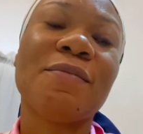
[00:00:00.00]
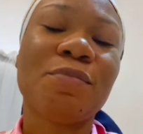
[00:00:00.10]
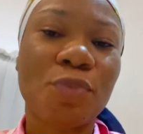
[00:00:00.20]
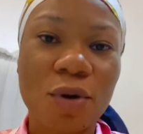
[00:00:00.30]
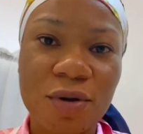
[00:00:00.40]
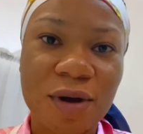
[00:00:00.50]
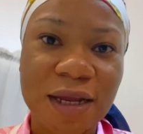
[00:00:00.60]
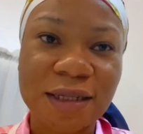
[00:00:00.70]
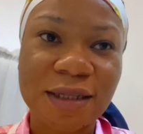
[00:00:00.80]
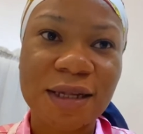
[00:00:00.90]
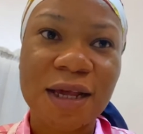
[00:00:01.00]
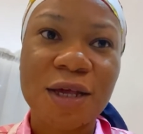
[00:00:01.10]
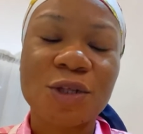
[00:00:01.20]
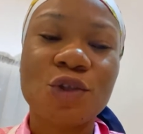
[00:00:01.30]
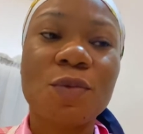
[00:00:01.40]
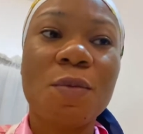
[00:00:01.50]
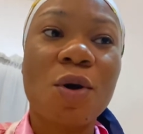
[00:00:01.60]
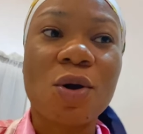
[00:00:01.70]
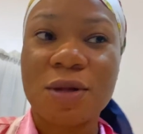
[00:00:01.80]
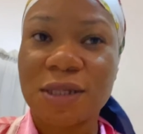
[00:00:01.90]
progress, to be more
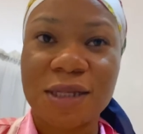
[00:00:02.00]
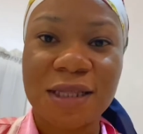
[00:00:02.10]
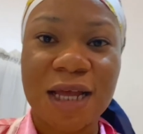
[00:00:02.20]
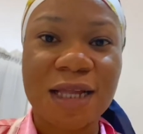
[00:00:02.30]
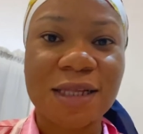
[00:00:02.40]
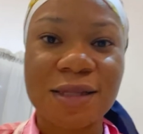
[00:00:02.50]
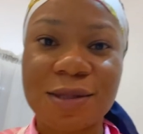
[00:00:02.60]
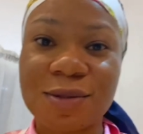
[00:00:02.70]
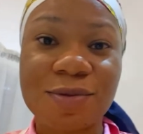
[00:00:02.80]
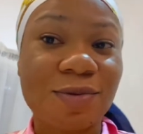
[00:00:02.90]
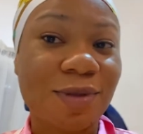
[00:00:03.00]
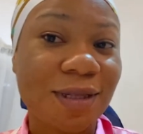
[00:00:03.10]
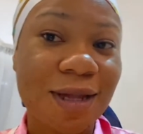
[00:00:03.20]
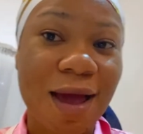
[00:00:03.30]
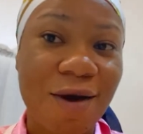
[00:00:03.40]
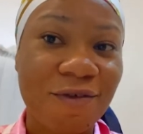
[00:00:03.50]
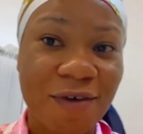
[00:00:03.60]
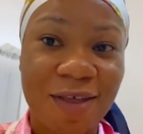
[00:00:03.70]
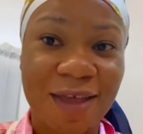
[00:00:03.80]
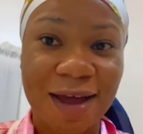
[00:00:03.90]
consistent, to see how
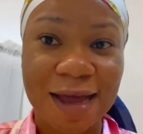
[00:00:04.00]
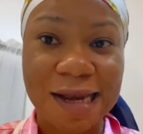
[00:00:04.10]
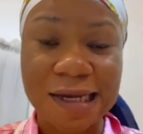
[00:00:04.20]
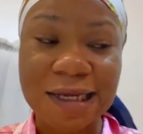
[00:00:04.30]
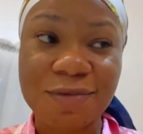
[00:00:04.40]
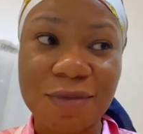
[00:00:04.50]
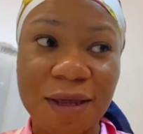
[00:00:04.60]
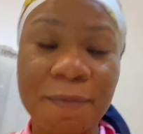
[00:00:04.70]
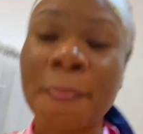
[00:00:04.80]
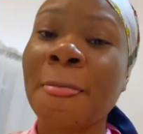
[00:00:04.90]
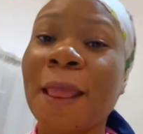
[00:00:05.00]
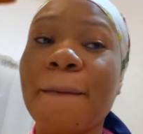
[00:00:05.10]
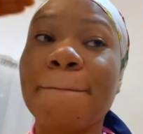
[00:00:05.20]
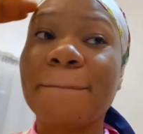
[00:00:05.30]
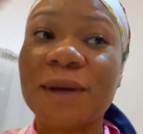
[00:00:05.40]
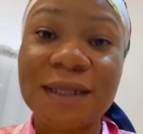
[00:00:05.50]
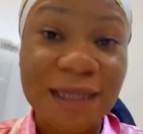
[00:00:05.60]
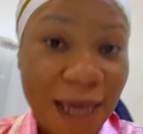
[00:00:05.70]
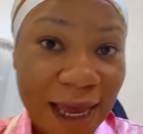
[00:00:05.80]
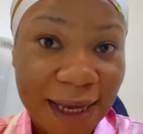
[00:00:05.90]
far that can lead me. But
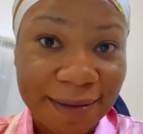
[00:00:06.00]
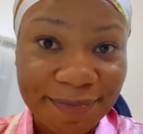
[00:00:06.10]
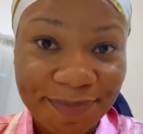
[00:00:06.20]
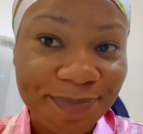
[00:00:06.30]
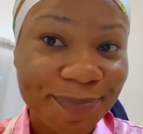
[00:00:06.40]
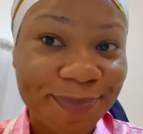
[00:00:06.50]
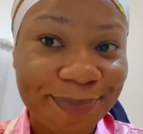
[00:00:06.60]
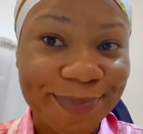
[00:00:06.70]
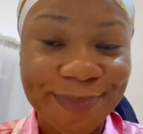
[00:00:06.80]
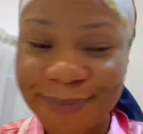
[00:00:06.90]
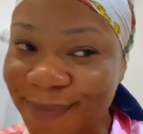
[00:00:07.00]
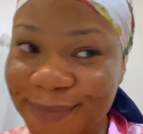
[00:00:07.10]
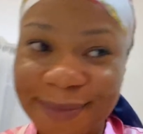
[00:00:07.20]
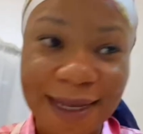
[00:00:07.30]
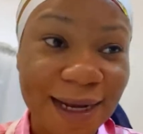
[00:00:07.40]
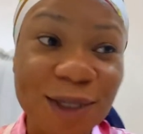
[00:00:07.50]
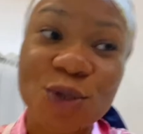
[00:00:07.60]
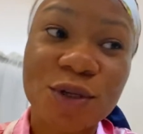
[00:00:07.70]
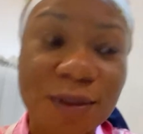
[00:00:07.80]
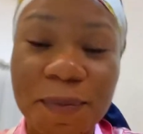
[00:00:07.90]
then, let's
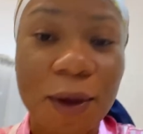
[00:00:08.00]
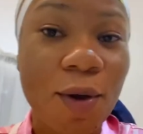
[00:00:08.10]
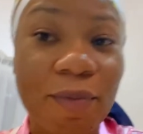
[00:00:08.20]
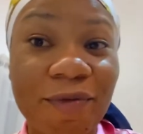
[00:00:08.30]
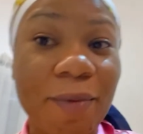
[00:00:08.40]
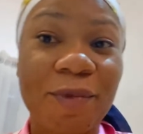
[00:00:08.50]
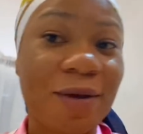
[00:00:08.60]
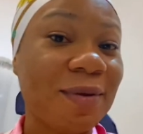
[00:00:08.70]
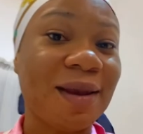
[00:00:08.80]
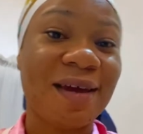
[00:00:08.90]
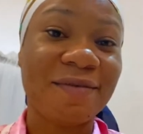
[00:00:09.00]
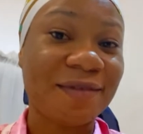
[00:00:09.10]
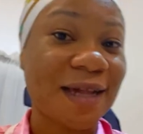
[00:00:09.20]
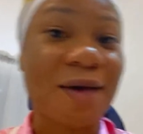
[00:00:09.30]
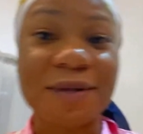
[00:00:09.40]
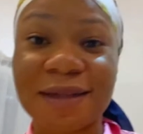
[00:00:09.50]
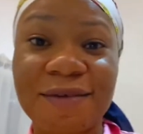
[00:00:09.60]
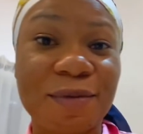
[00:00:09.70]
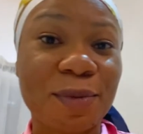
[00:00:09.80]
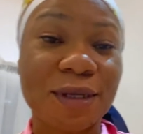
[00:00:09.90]
just pick up from where we left. How is
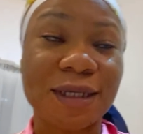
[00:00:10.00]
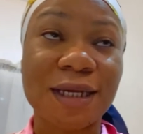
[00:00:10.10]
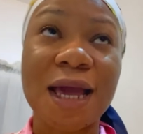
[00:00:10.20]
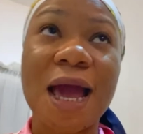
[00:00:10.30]
everybody?